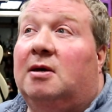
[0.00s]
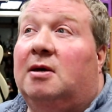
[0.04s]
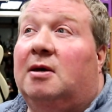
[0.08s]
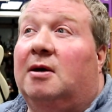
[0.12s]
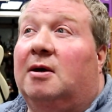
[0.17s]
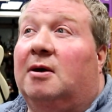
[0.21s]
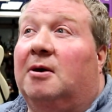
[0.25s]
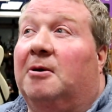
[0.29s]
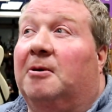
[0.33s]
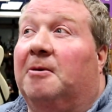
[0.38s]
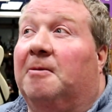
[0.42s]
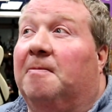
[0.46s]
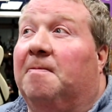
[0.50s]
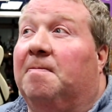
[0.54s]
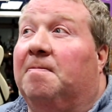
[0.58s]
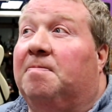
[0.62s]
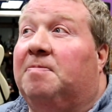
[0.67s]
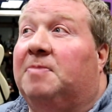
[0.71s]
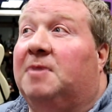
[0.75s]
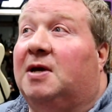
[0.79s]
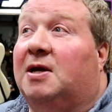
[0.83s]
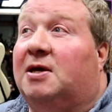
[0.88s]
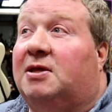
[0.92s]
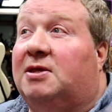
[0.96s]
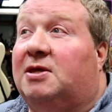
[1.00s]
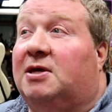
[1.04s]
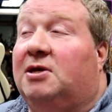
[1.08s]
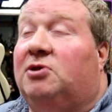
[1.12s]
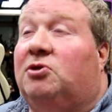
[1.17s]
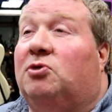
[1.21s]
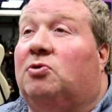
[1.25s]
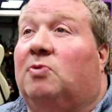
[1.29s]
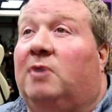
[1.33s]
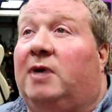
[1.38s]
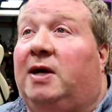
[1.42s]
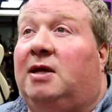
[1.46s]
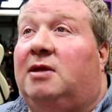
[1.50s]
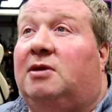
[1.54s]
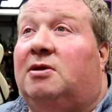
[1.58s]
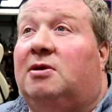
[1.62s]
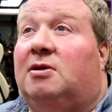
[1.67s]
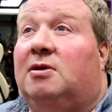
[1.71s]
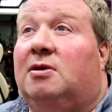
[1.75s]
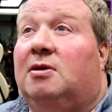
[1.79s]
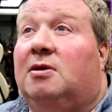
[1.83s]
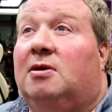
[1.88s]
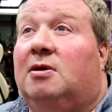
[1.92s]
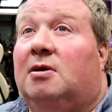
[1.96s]

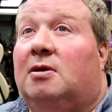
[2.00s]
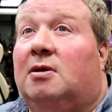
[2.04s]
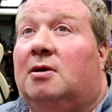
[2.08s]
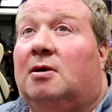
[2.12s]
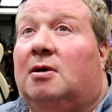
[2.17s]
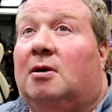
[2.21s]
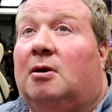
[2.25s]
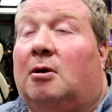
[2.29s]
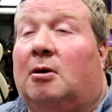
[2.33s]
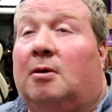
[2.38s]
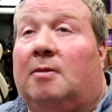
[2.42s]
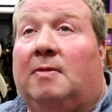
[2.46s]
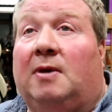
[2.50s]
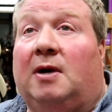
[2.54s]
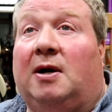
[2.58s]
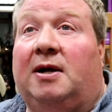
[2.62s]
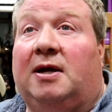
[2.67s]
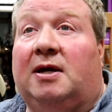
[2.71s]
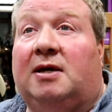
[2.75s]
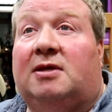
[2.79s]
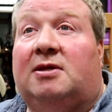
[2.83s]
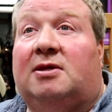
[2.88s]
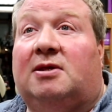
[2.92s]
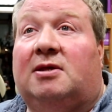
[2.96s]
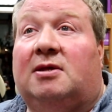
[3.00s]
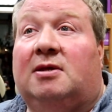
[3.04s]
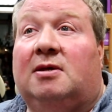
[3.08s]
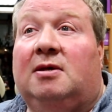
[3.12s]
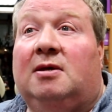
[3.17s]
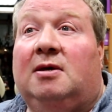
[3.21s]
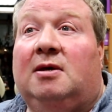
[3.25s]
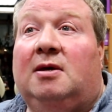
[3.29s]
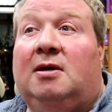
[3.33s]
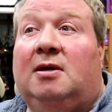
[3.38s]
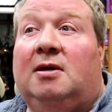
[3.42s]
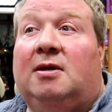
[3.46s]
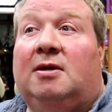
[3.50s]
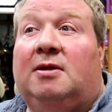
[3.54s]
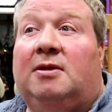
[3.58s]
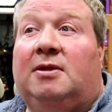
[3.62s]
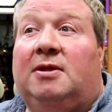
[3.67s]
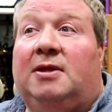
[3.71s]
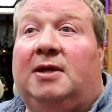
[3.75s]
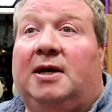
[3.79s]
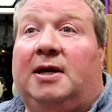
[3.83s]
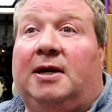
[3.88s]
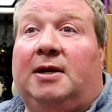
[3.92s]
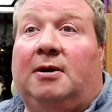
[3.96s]
accentuate harmonics
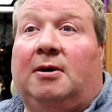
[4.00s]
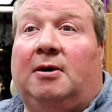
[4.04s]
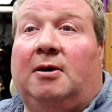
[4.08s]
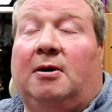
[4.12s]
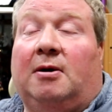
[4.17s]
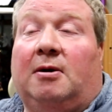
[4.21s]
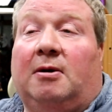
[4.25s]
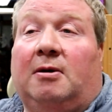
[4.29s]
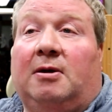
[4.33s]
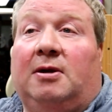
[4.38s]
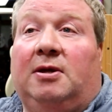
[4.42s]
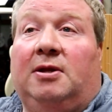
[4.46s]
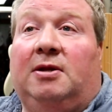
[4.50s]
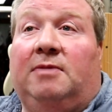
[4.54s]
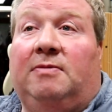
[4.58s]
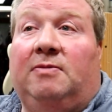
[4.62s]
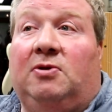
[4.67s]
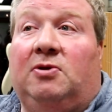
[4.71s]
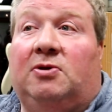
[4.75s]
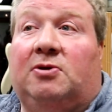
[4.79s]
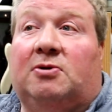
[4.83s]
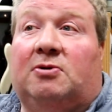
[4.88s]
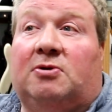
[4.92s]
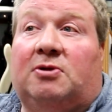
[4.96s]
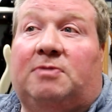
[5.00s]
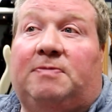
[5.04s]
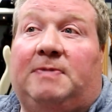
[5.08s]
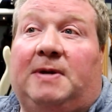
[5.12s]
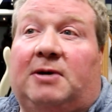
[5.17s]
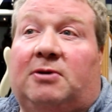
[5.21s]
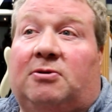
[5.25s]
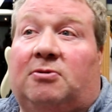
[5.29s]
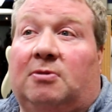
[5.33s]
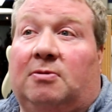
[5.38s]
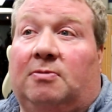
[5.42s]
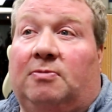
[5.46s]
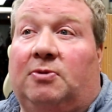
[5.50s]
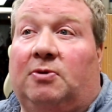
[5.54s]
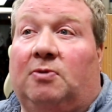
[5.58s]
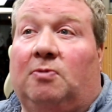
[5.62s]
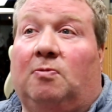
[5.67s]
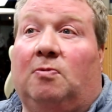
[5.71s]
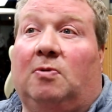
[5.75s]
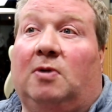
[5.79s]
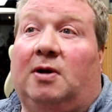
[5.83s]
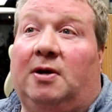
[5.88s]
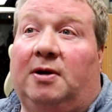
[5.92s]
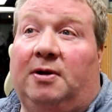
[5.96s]
that are in the musical spectrum. The
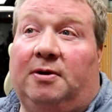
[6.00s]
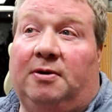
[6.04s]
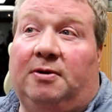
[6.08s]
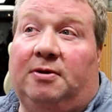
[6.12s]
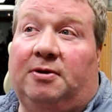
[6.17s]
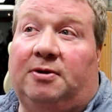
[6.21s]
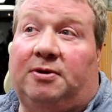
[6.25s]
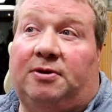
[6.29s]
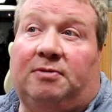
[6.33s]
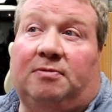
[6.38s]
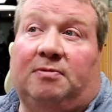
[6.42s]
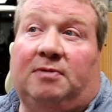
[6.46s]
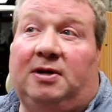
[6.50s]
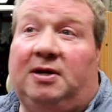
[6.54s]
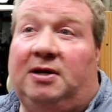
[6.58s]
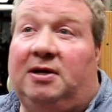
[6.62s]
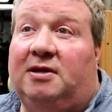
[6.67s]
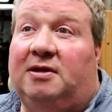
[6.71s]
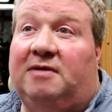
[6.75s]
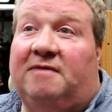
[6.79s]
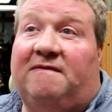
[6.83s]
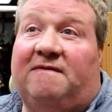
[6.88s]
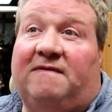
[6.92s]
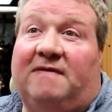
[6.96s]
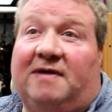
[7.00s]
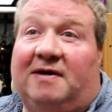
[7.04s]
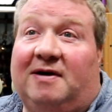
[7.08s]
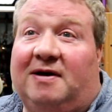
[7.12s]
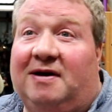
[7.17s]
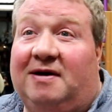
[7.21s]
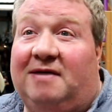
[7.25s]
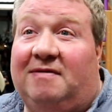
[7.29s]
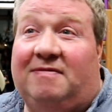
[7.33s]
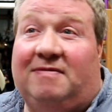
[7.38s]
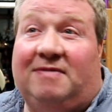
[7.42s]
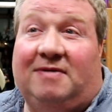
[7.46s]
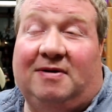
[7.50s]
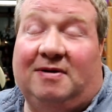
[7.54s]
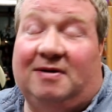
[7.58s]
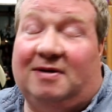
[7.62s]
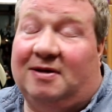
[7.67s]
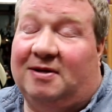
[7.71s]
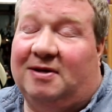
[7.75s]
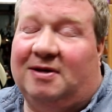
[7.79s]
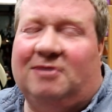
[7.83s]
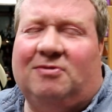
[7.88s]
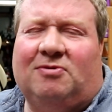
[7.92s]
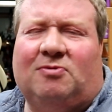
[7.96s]
1, the 3, the 5,
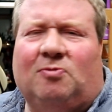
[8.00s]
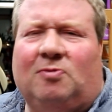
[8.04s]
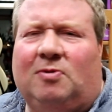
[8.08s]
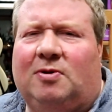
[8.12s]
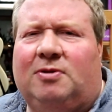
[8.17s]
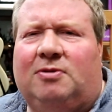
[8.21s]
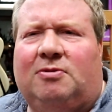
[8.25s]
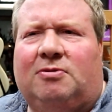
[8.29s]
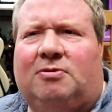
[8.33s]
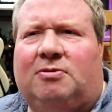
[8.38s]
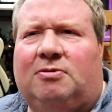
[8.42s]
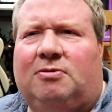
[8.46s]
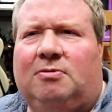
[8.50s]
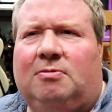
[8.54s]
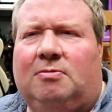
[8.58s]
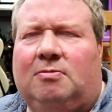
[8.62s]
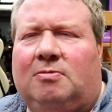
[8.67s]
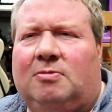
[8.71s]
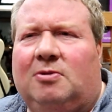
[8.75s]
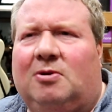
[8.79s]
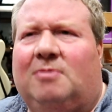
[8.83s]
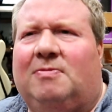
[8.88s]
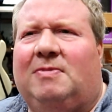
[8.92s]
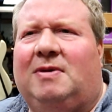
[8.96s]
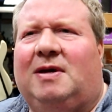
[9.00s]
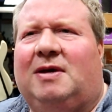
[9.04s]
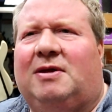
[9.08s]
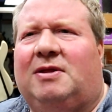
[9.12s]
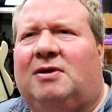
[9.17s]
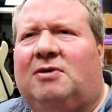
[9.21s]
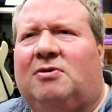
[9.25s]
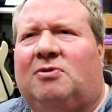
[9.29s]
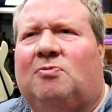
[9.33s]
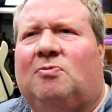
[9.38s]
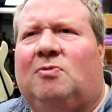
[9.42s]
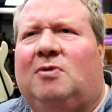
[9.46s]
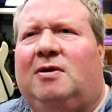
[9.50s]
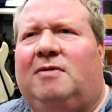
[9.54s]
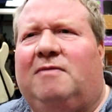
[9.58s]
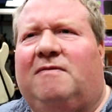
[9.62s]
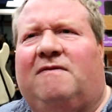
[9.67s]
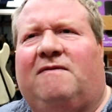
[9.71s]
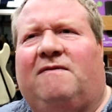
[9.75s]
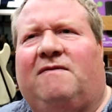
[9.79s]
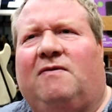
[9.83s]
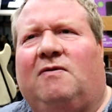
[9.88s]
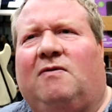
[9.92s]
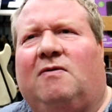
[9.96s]
I think it was 1, no, I think it was 1,
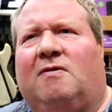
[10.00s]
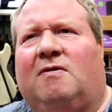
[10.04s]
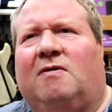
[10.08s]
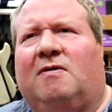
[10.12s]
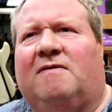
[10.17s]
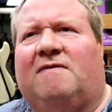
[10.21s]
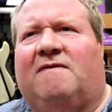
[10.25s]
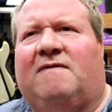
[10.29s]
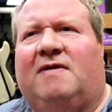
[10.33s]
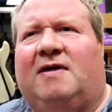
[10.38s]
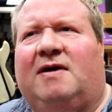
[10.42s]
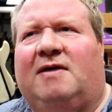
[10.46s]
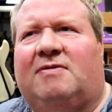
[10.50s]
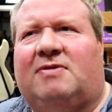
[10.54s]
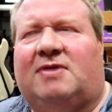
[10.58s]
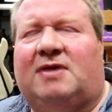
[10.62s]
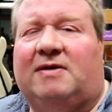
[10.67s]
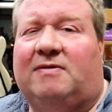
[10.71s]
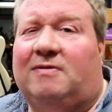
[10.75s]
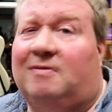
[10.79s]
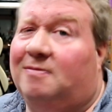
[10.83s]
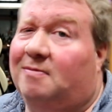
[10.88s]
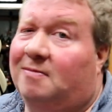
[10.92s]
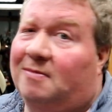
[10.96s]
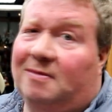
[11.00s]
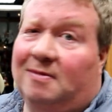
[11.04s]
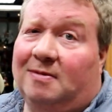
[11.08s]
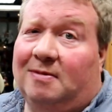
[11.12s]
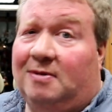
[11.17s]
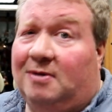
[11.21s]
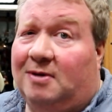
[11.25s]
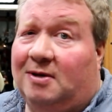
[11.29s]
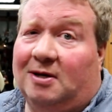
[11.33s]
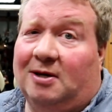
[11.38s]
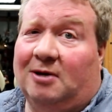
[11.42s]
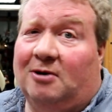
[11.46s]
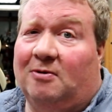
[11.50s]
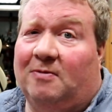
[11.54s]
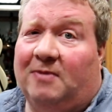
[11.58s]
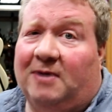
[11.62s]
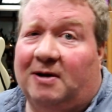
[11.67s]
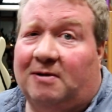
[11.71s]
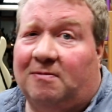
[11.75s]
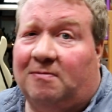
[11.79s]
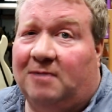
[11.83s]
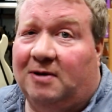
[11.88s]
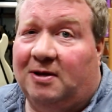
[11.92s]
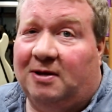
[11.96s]
4, 5, 7. Gotta go
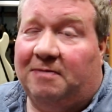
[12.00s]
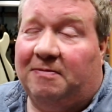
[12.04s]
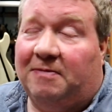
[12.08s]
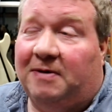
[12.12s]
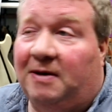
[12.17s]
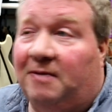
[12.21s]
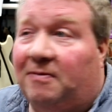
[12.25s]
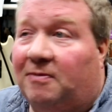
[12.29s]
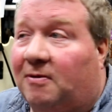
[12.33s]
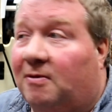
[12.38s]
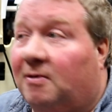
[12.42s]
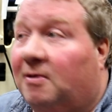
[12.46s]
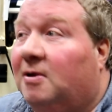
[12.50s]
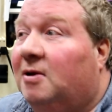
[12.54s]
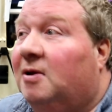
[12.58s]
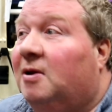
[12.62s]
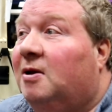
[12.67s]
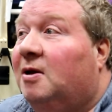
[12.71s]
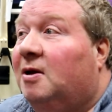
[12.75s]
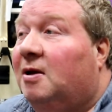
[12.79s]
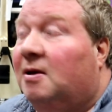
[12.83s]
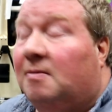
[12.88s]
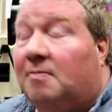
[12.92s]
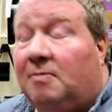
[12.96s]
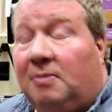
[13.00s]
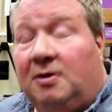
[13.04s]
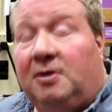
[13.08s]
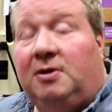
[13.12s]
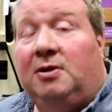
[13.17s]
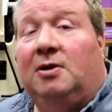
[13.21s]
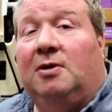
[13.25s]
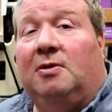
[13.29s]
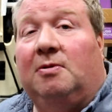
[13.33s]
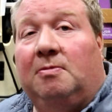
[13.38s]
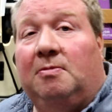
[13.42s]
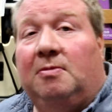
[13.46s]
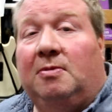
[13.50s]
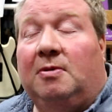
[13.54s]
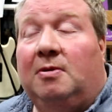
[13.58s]
back and read the paper. But, you know,